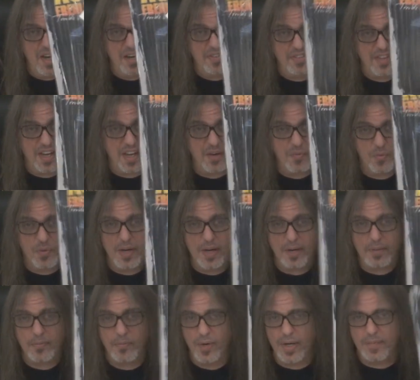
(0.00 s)
I think it
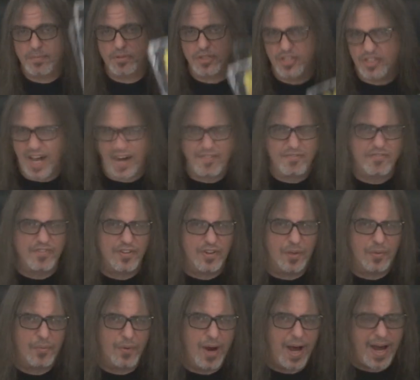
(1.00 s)
ripped, ripped, shot
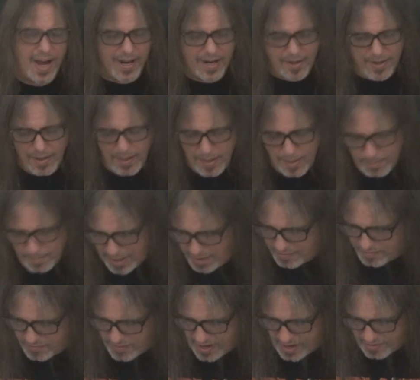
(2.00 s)
full of rock. My
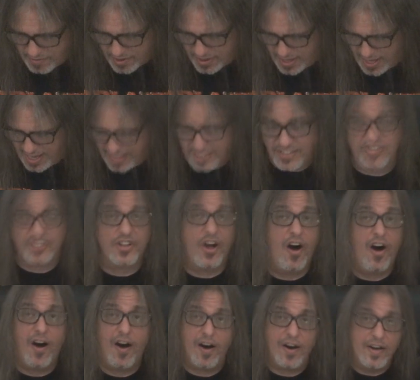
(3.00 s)
favorite Ace
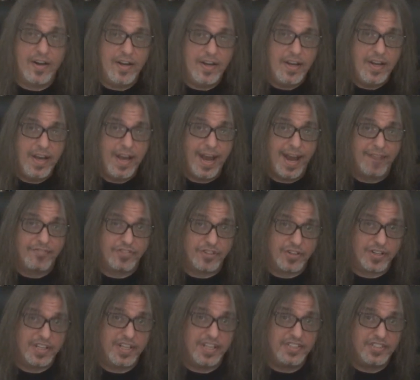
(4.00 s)
song
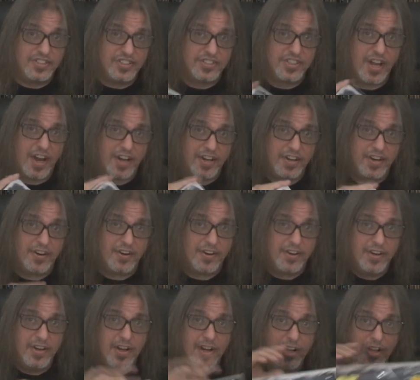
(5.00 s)
after Kiss is on here,
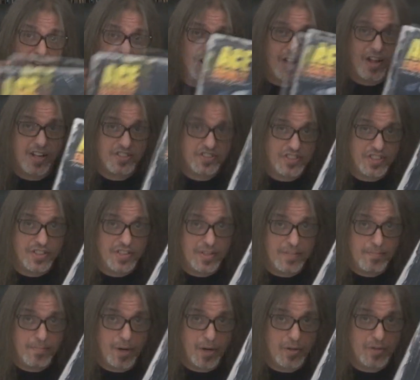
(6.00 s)
Lost in
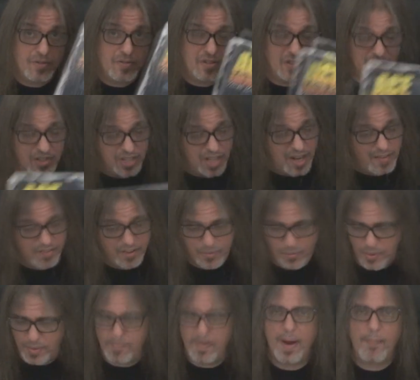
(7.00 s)
Limbo. Love it.
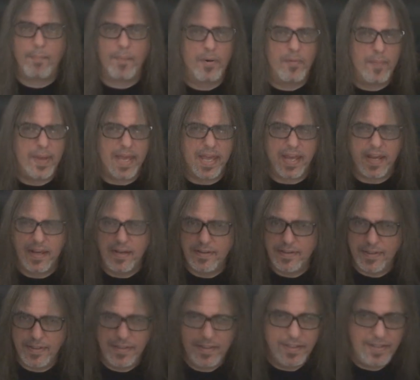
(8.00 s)
Remember Me.
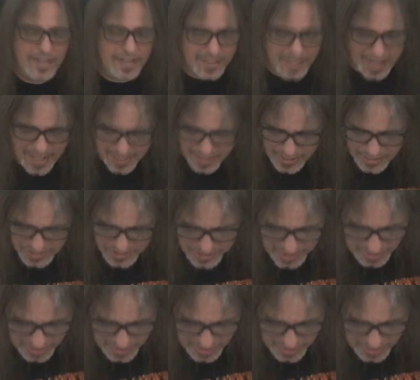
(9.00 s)
A lot of good